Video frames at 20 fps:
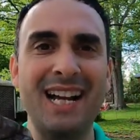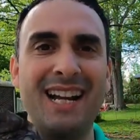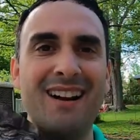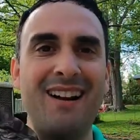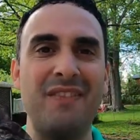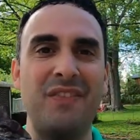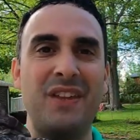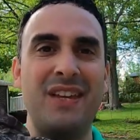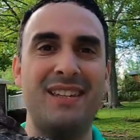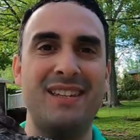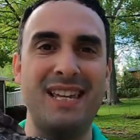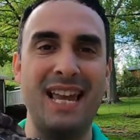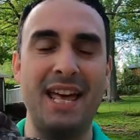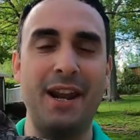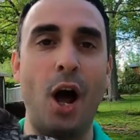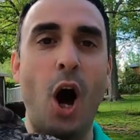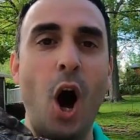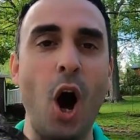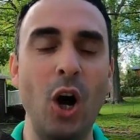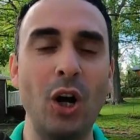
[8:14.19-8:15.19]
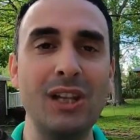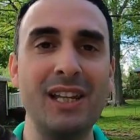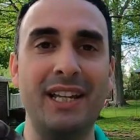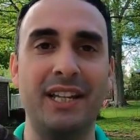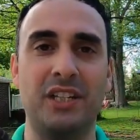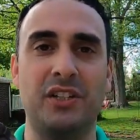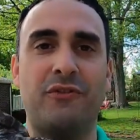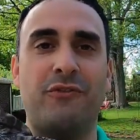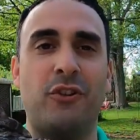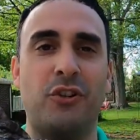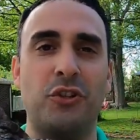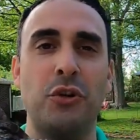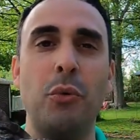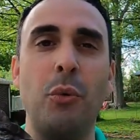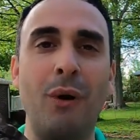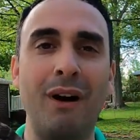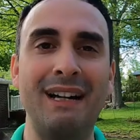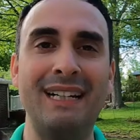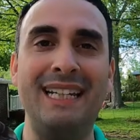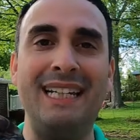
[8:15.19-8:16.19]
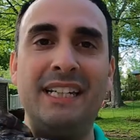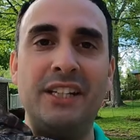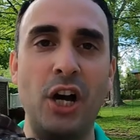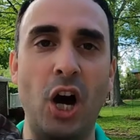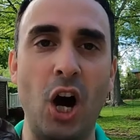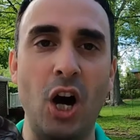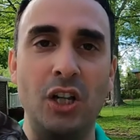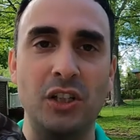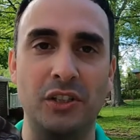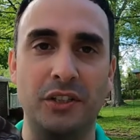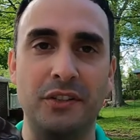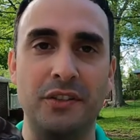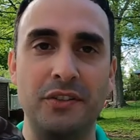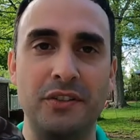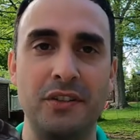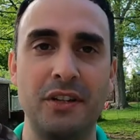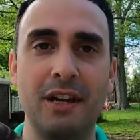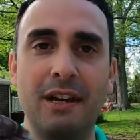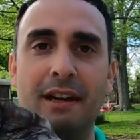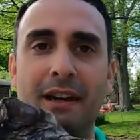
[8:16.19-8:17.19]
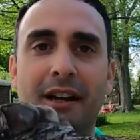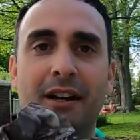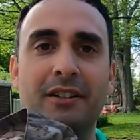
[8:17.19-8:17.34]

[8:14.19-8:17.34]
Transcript: I got this at Ollie's for $20.